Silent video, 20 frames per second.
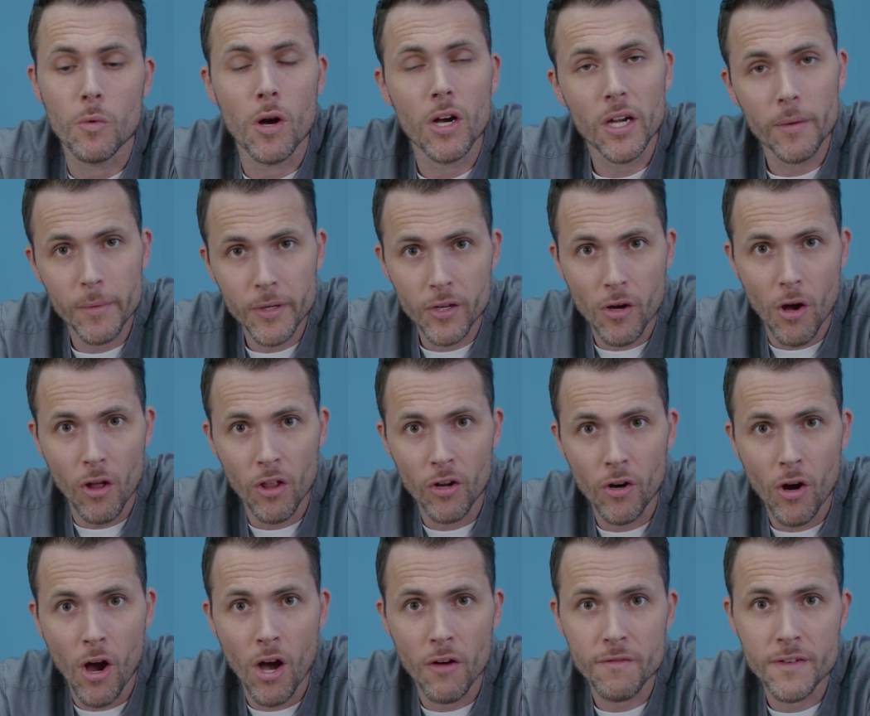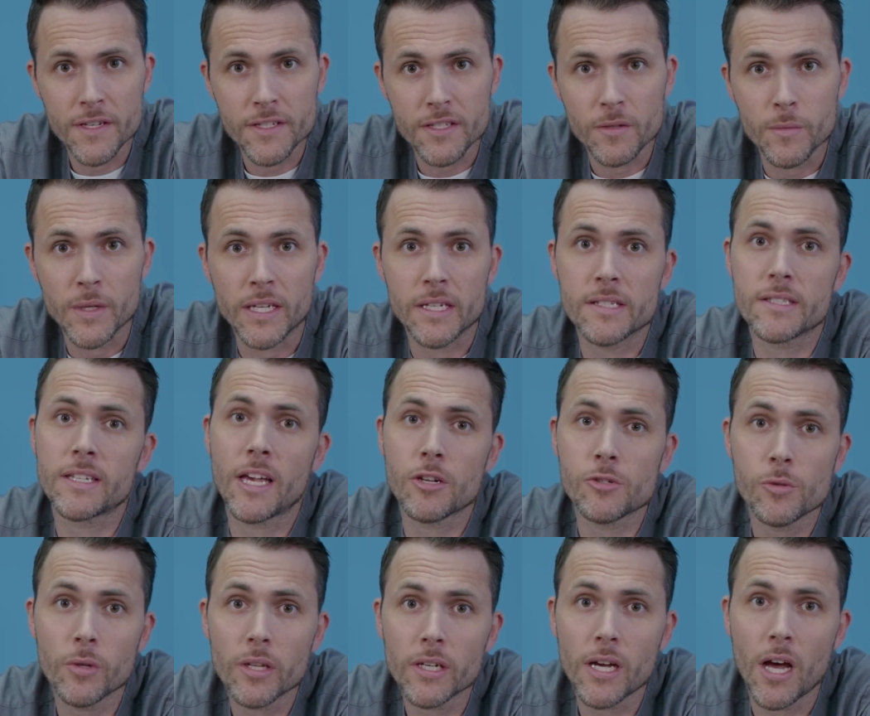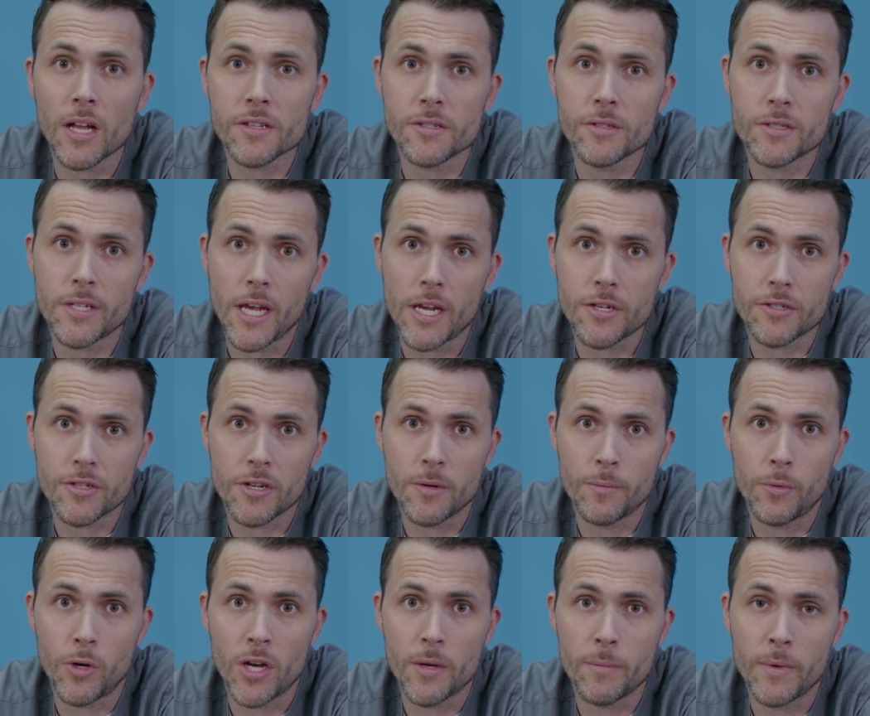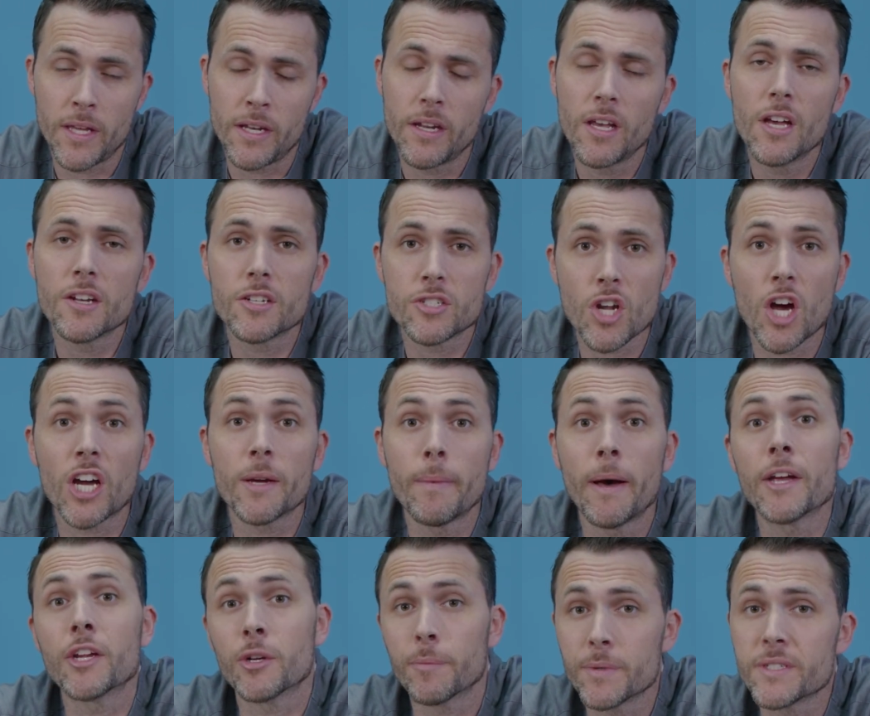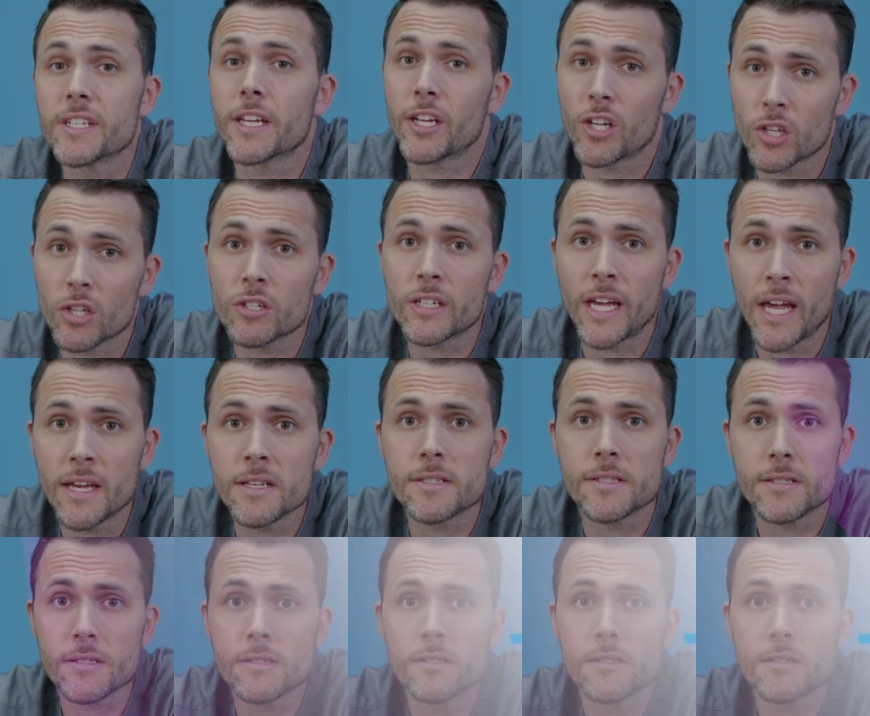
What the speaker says: welcome to call our office and we can schedule a consultation appointment to talk about your particular case.